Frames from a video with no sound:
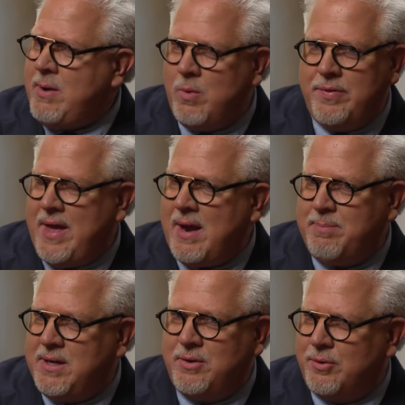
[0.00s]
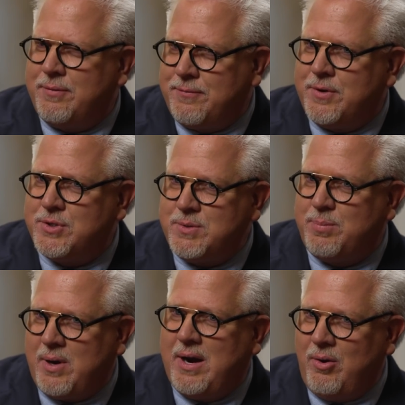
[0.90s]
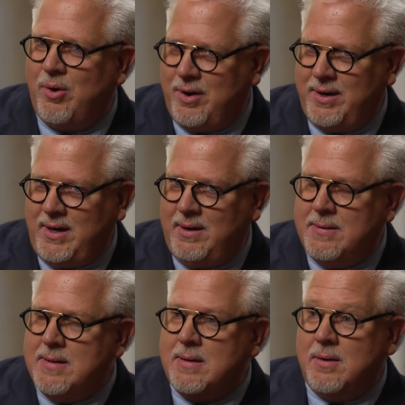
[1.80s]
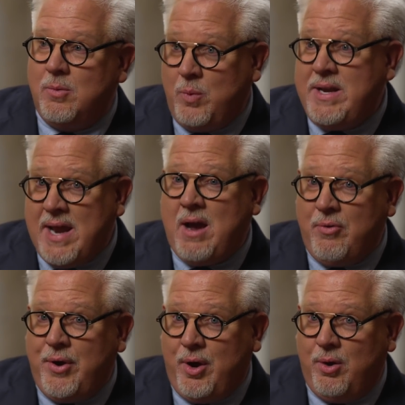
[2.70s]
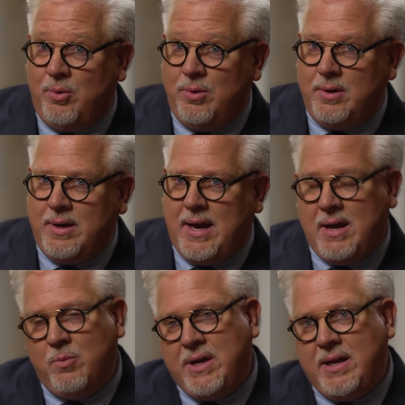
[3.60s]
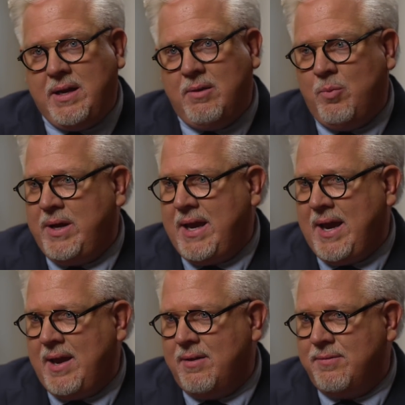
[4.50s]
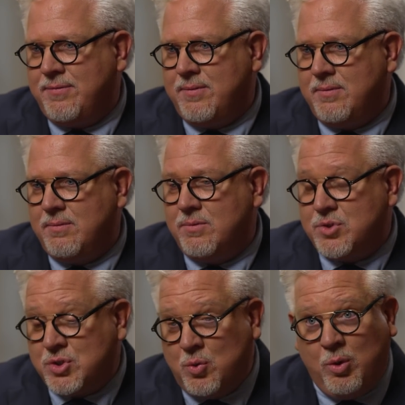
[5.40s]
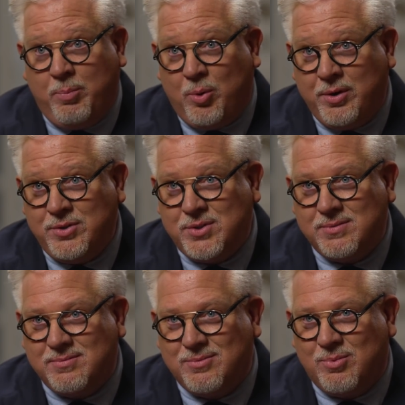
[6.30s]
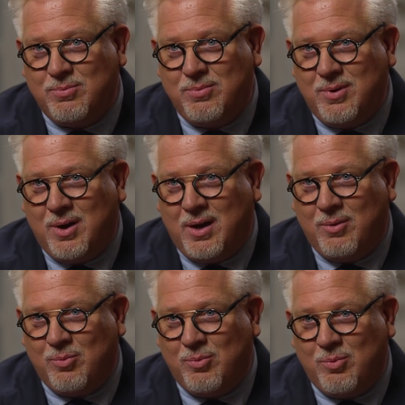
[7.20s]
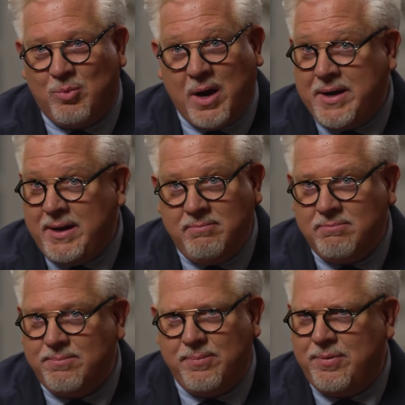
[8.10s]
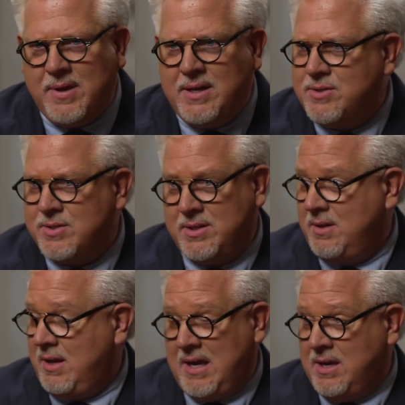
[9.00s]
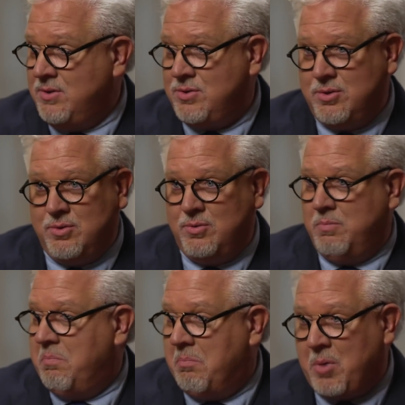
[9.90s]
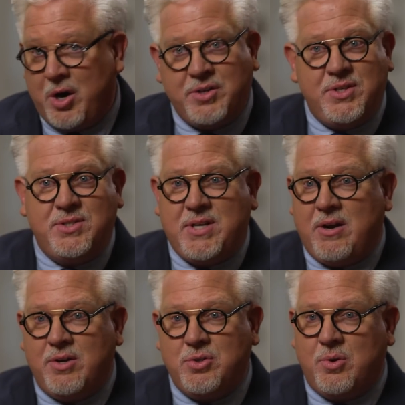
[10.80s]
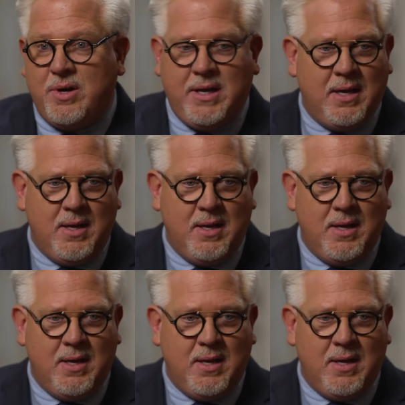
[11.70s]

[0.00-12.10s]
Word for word: would that be your first priority? We now know and we we have school boards uh, right. running things into Marxist territory,